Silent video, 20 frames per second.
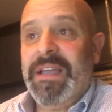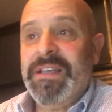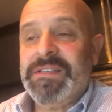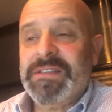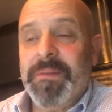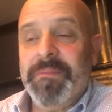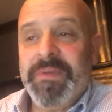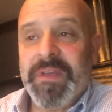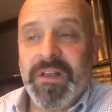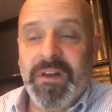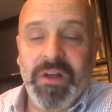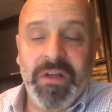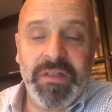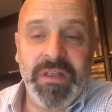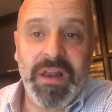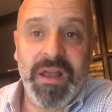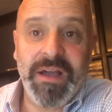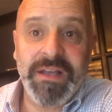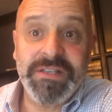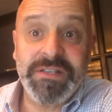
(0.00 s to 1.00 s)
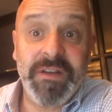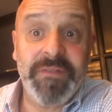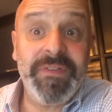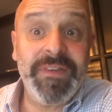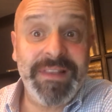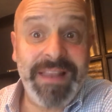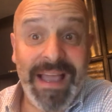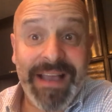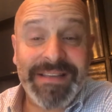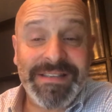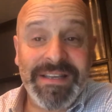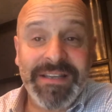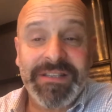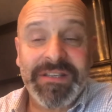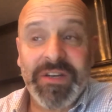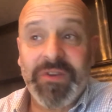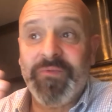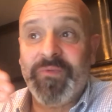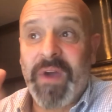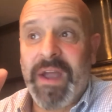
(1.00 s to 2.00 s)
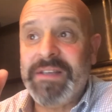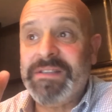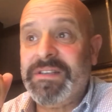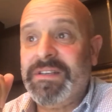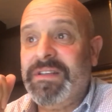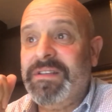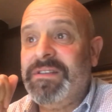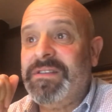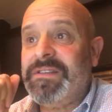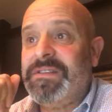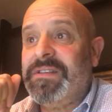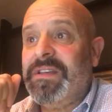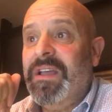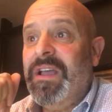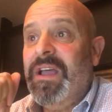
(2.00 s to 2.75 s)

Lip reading: something along the lines of Lexington residents,